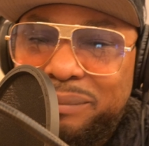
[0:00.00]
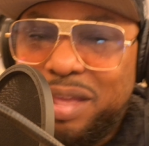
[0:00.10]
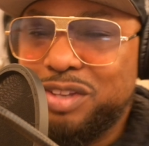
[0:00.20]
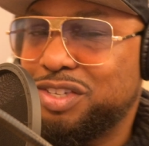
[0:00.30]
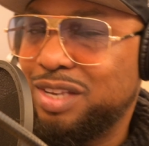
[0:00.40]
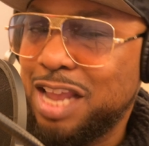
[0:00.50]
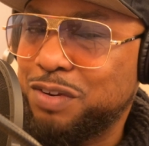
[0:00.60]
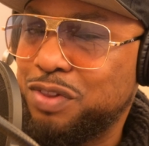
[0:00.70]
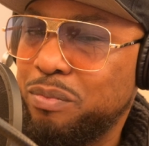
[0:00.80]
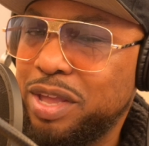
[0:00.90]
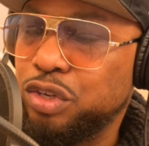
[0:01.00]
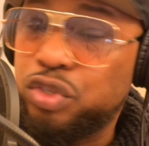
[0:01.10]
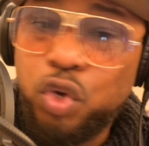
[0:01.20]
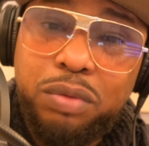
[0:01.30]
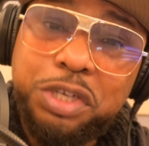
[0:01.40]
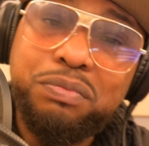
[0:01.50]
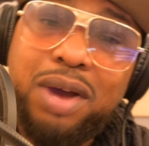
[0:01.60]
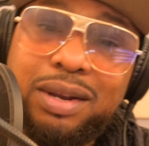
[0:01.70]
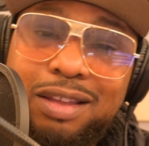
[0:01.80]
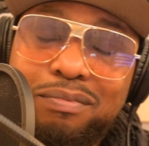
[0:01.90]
that's, that's they're making so much money,